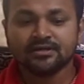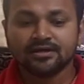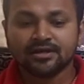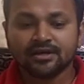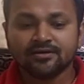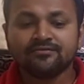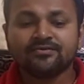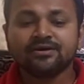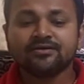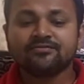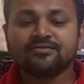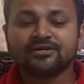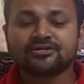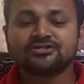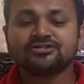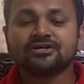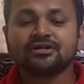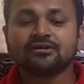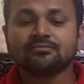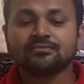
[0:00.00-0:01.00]
Every
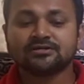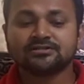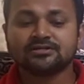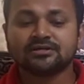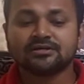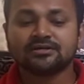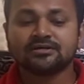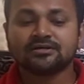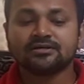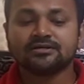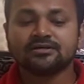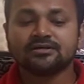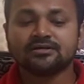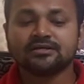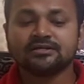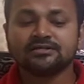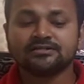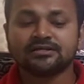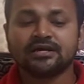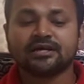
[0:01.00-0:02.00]
facial muscle
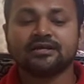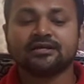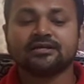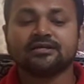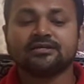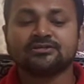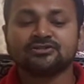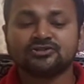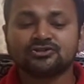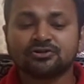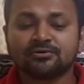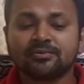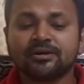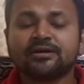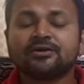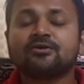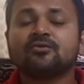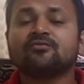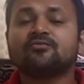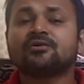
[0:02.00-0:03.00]
is an
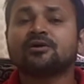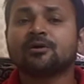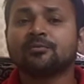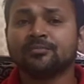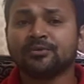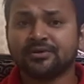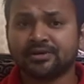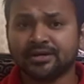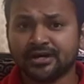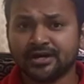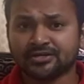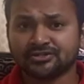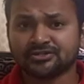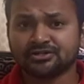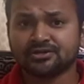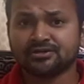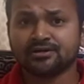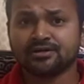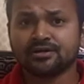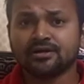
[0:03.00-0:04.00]
instrument of
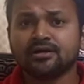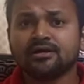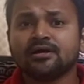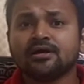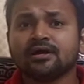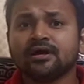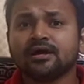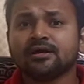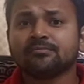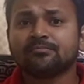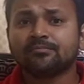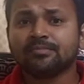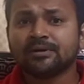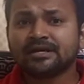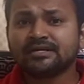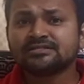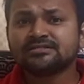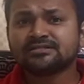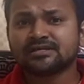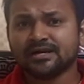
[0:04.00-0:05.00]
communication and
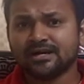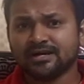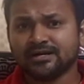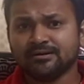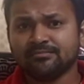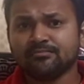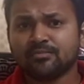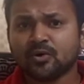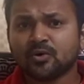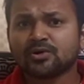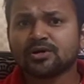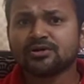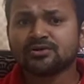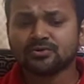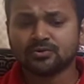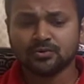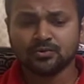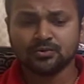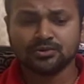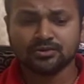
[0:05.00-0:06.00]
plays an important
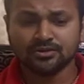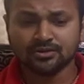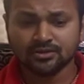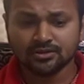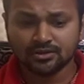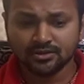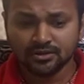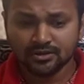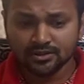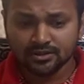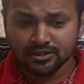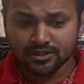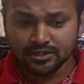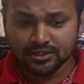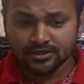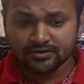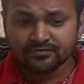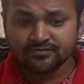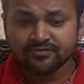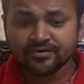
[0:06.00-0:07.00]
role
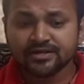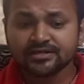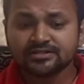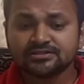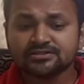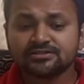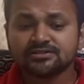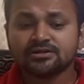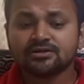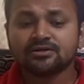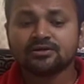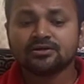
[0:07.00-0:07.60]
in face